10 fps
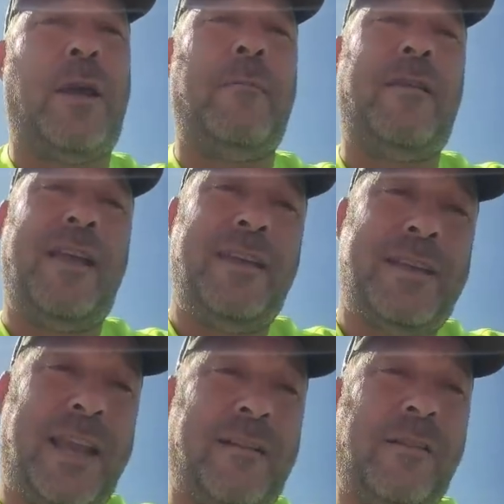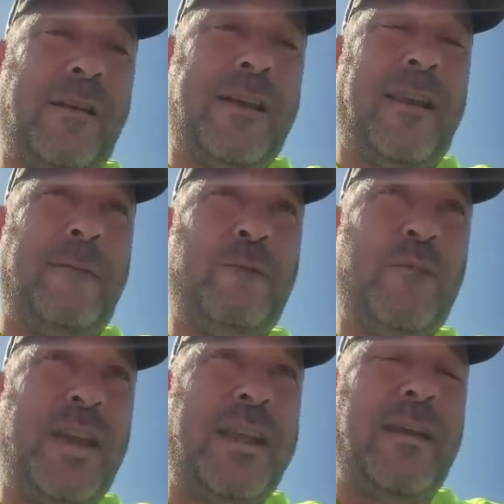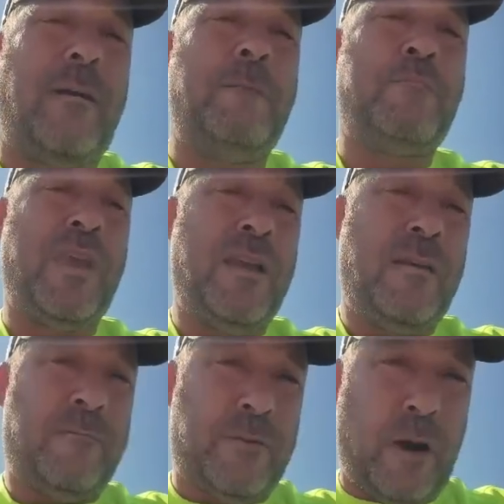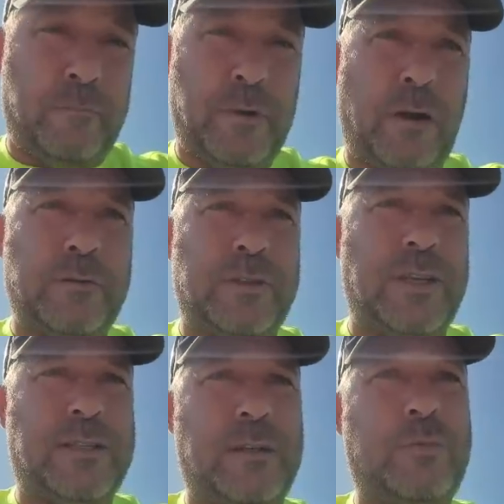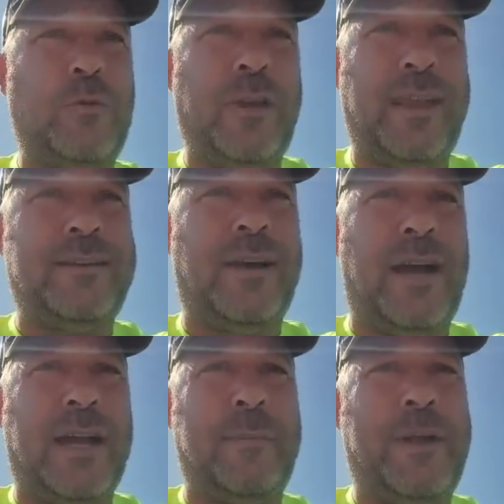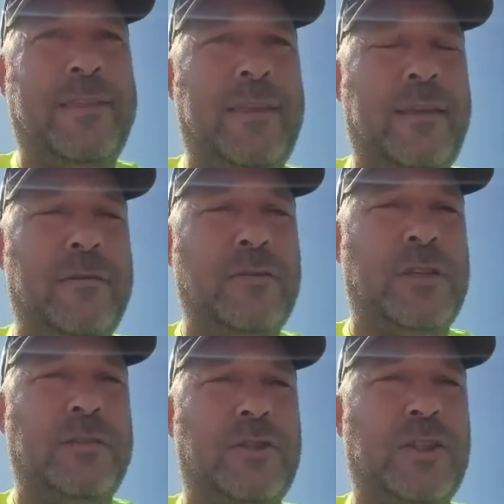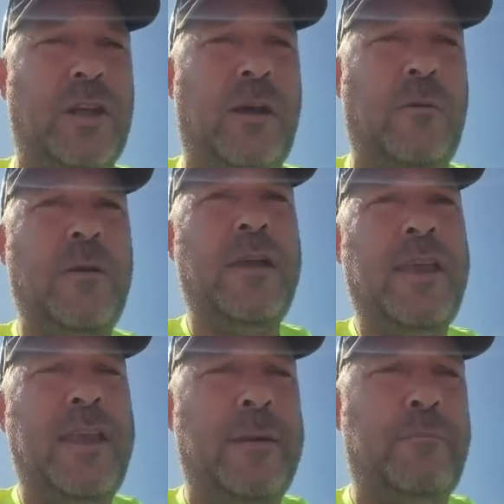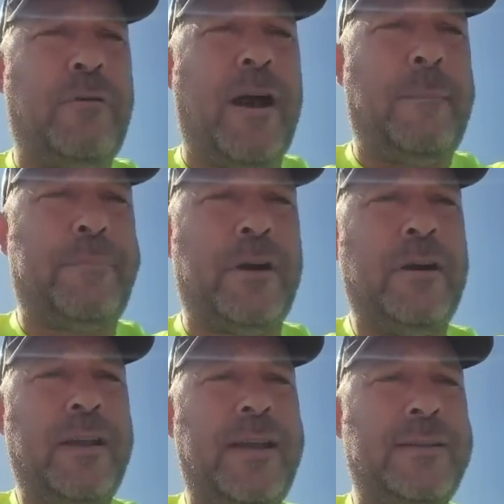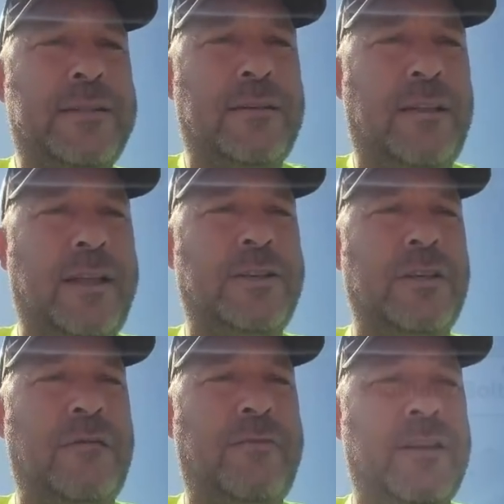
I'm going to let you take a look at a video from Road Systems where they talk about the use and show improper installation of